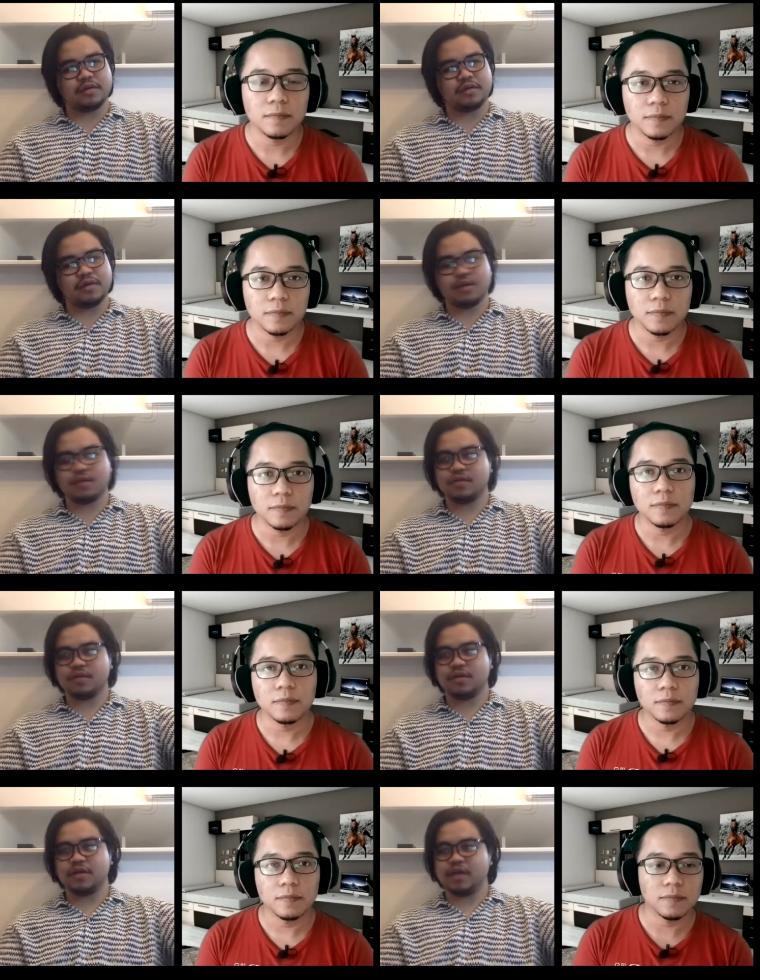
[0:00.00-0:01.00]
Speaker 1: Well,
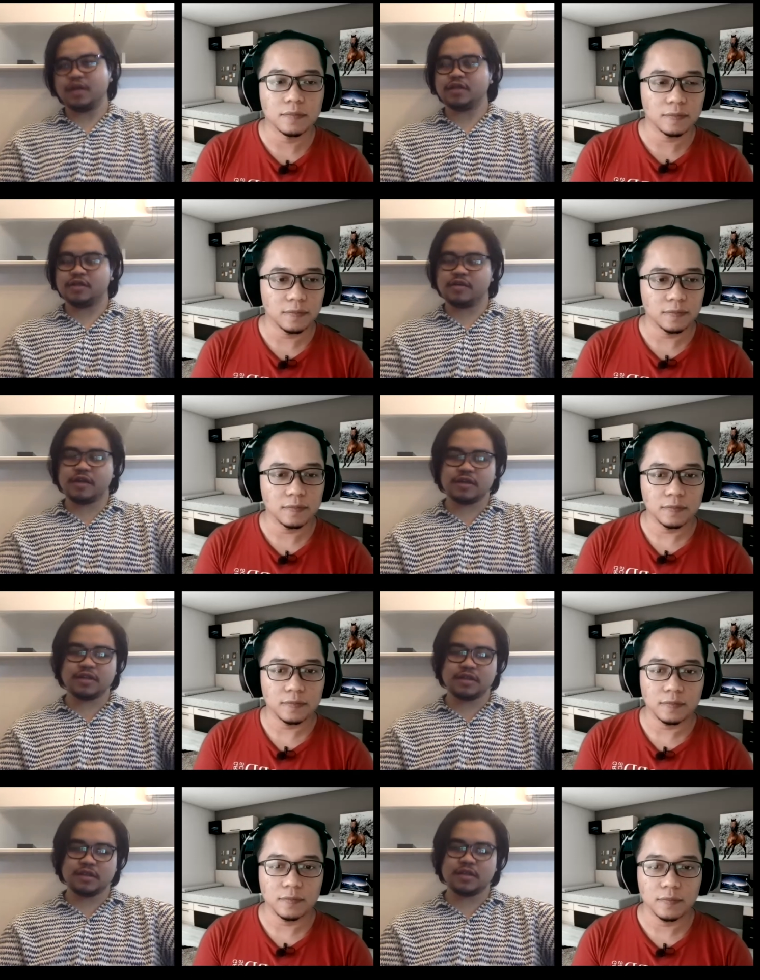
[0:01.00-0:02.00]
I guess US
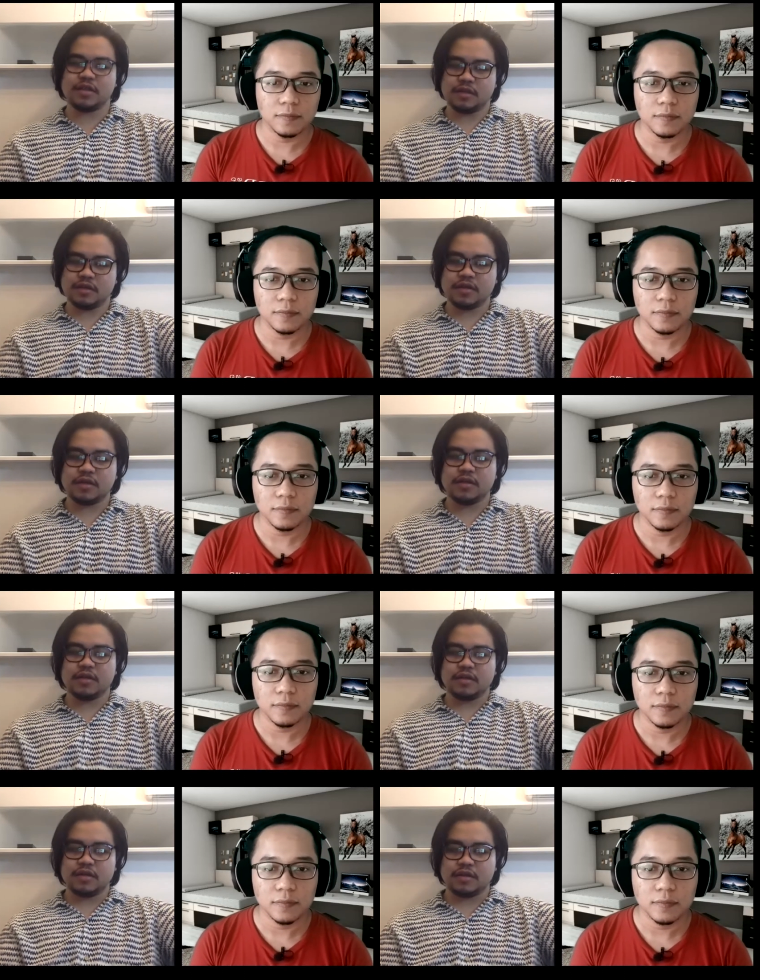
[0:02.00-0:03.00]
is
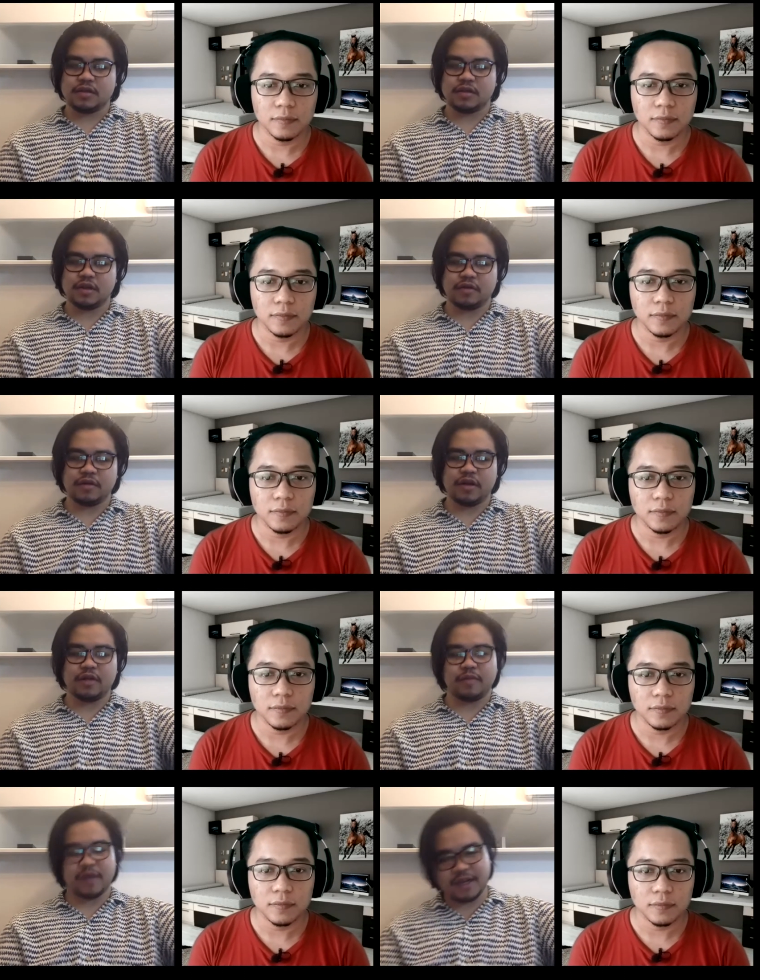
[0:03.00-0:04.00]
not really
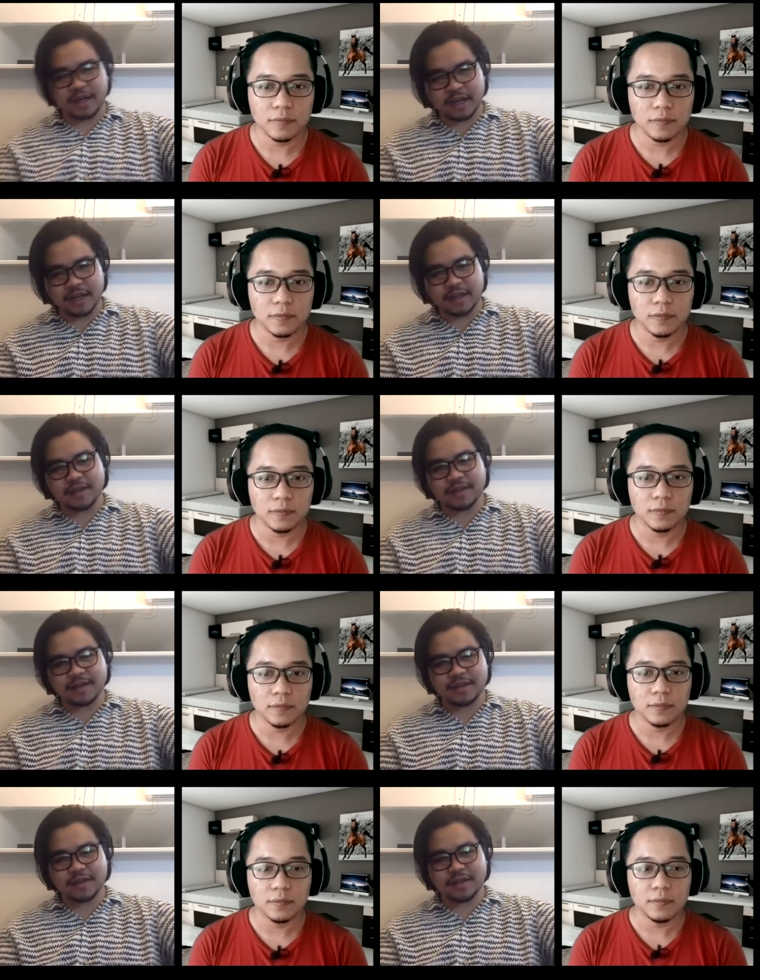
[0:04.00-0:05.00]
the bad guy.
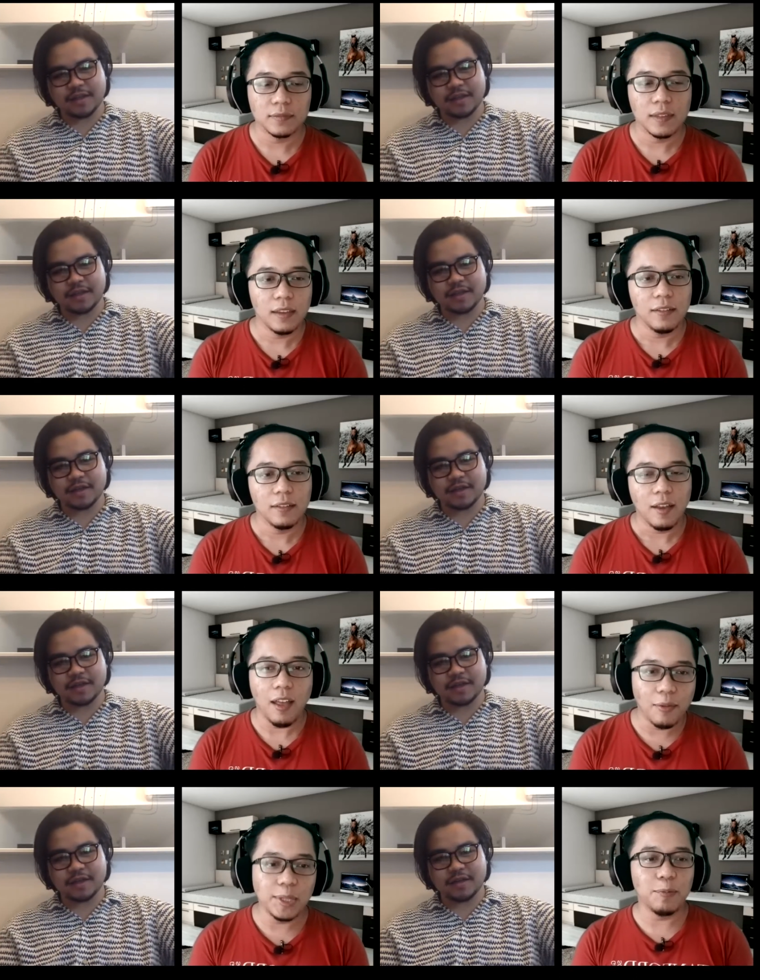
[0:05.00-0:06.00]

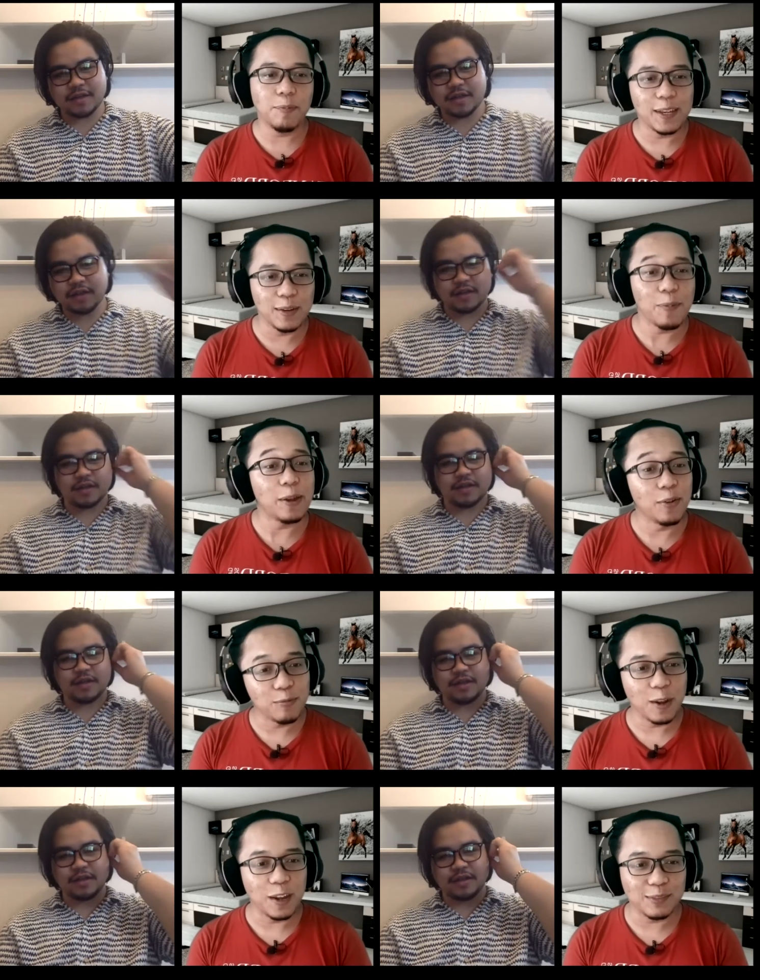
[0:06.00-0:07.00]
Speaker 2: I mean, depend depend on
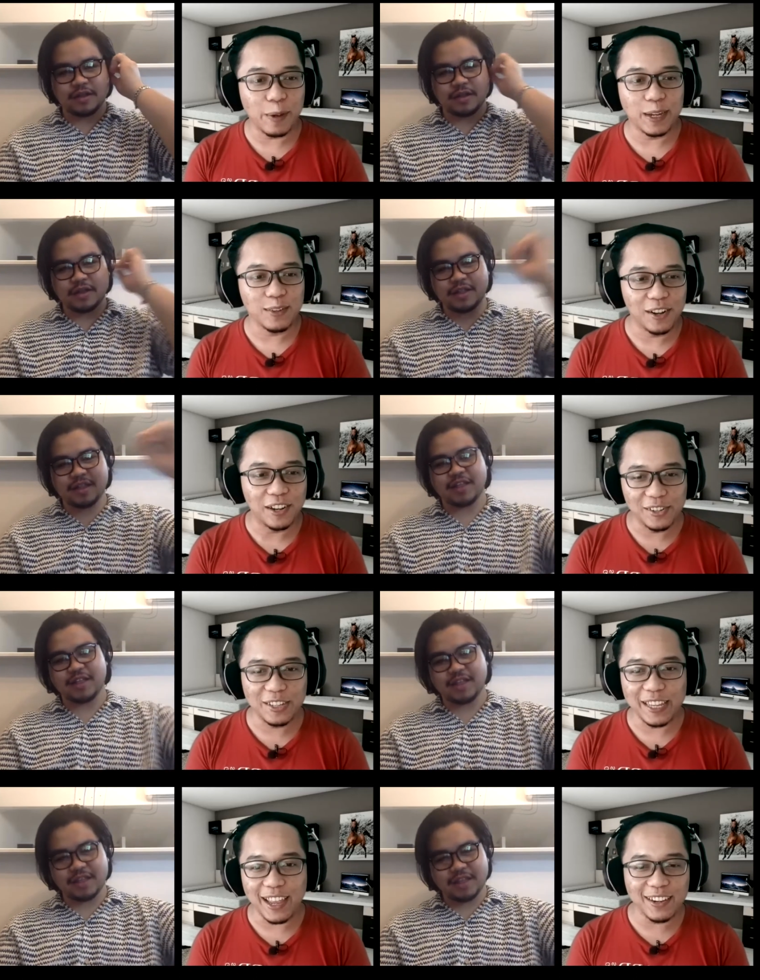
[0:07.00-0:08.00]
what aspect that you are
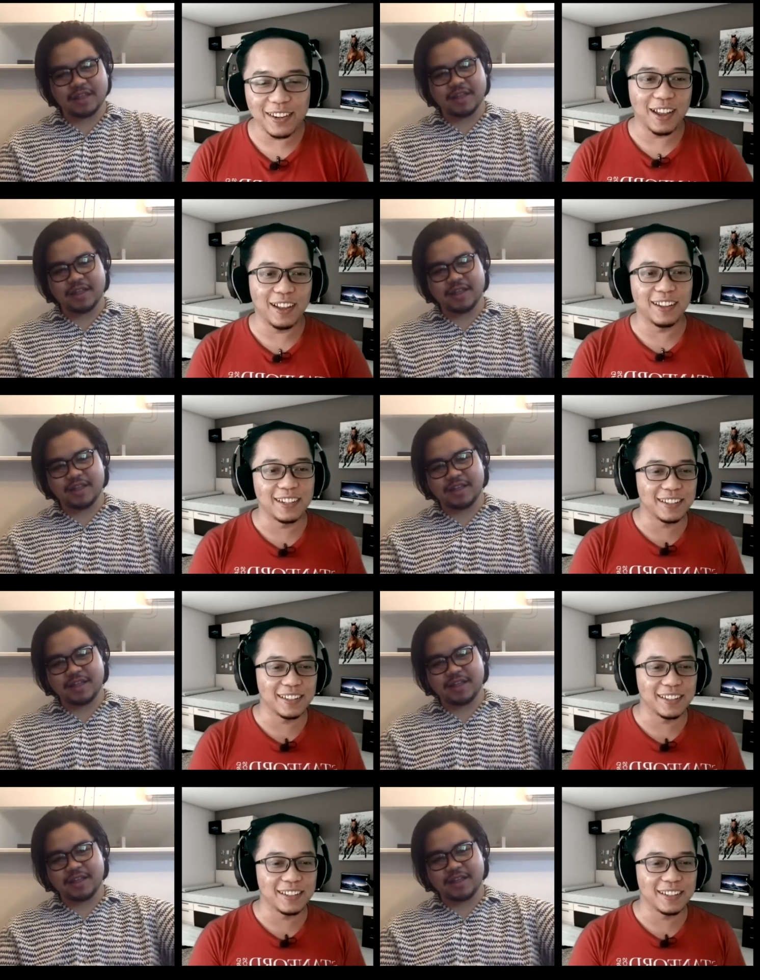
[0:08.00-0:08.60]
looking at. Uh,